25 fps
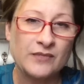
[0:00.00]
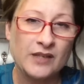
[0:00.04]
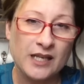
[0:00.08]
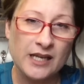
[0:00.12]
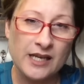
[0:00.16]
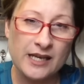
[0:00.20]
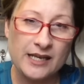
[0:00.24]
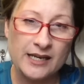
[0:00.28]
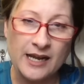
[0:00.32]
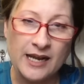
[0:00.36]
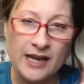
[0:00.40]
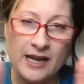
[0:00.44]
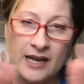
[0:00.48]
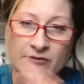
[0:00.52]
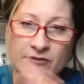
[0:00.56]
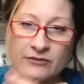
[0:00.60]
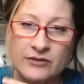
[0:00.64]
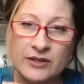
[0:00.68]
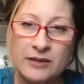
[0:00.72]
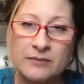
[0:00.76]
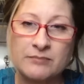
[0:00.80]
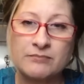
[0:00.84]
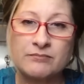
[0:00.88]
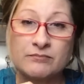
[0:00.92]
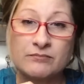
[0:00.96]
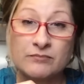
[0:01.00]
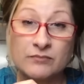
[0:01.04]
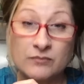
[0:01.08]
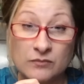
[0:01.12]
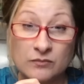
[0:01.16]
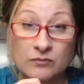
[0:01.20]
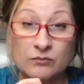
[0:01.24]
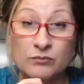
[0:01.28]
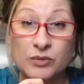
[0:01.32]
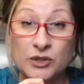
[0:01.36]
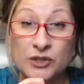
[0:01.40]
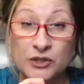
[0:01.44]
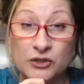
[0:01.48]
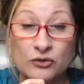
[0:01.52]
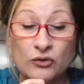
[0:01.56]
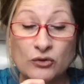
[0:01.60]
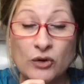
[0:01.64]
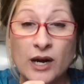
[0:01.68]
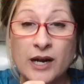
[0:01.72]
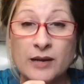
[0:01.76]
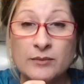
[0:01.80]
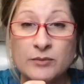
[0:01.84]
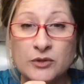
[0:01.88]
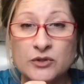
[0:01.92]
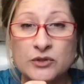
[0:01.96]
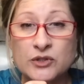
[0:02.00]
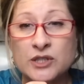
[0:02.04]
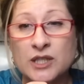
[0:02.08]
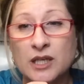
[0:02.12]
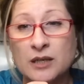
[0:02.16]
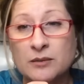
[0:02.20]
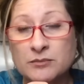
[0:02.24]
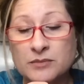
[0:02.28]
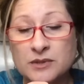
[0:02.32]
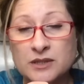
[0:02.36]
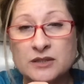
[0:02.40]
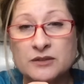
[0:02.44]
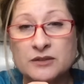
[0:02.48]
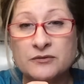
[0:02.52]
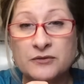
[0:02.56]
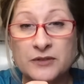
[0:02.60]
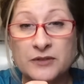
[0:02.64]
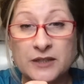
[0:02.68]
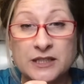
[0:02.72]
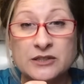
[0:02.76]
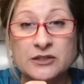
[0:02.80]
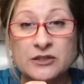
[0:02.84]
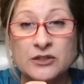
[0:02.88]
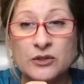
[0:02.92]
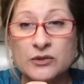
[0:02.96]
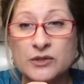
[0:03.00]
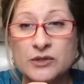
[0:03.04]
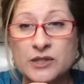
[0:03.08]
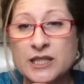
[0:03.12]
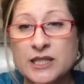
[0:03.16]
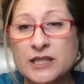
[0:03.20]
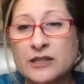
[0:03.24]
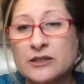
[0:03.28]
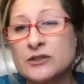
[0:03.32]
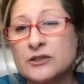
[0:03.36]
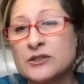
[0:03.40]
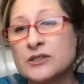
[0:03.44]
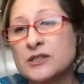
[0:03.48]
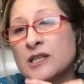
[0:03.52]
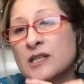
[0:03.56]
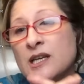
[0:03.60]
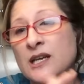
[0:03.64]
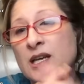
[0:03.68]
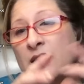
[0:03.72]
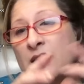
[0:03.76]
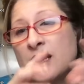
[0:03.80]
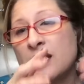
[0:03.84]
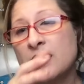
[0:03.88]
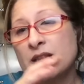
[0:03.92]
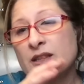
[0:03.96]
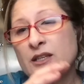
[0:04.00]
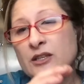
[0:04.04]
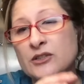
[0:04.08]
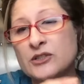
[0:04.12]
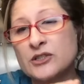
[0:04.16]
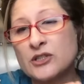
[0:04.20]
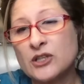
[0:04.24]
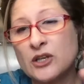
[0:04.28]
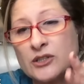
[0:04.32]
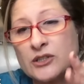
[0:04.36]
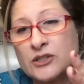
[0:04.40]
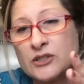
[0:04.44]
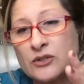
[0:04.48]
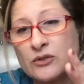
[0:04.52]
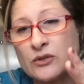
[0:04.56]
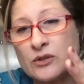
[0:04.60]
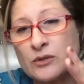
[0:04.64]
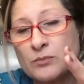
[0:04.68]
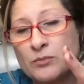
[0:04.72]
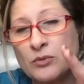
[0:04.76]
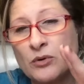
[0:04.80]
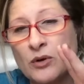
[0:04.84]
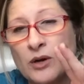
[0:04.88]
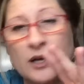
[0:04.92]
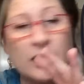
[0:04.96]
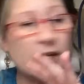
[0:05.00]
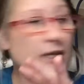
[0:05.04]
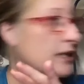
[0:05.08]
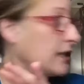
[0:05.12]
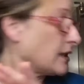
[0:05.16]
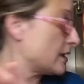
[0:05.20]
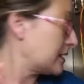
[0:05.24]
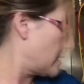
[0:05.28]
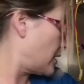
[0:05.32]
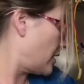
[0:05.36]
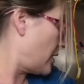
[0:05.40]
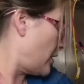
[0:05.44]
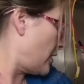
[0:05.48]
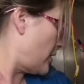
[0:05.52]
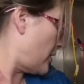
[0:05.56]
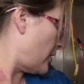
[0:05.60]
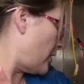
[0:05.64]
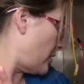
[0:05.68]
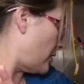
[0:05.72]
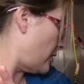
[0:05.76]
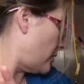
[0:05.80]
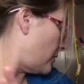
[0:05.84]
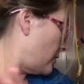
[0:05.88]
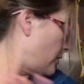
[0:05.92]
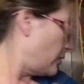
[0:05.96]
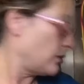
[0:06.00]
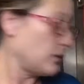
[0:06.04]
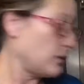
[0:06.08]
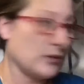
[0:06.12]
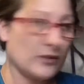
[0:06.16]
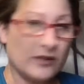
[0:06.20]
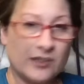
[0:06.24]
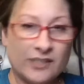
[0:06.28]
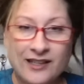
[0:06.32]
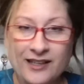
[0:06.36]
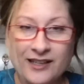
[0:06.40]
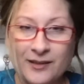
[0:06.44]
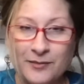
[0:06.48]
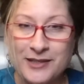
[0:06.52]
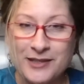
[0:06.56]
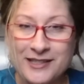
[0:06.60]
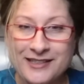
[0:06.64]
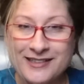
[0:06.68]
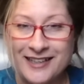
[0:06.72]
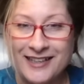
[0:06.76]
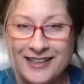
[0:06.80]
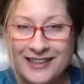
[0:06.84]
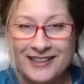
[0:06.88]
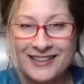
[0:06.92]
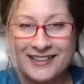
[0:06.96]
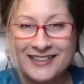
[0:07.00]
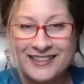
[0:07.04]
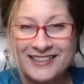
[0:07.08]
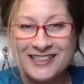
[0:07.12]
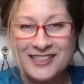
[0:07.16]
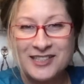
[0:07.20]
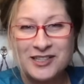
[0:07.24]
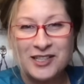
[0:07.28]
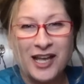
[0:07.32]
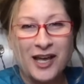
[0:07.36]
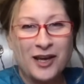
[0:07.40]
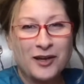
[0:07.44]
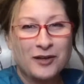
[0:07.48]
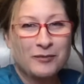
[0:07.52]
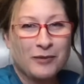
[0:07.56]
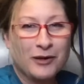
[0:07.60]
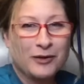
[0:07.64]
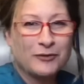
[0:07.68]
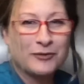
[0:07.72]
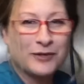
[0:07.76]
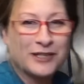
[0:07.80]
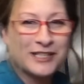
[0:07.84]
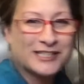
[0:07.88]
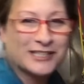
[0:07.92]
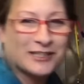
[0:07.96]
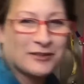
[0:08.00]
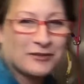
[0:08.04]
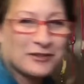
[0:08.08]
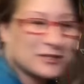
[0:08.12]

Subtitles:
and have them prescribe you something to fix those ears. There's also a product called, give me a second, it's out of my reach. I was